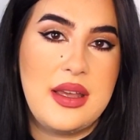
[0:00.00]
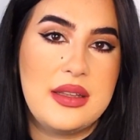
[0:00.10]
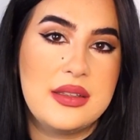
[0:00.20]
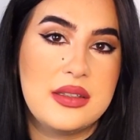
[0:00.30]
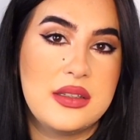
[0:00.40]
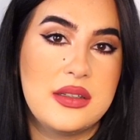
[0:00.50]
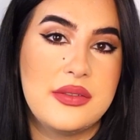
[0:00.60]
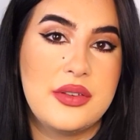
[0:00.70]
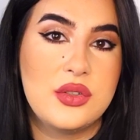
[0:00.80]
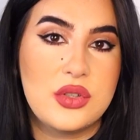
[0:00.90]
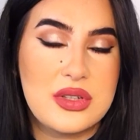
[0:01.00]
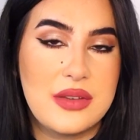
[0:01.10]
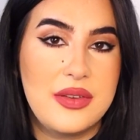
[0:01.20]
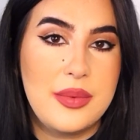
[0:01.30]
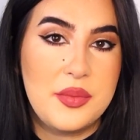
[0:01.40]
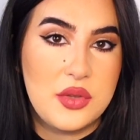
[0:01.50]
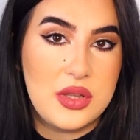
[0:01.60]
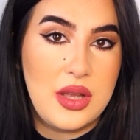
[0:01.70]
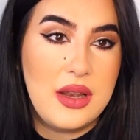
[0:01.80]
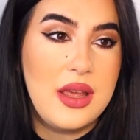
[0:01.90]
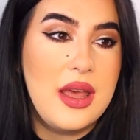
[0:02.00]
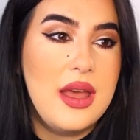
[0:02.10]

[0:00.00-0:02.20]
and of Intense Café by Montale,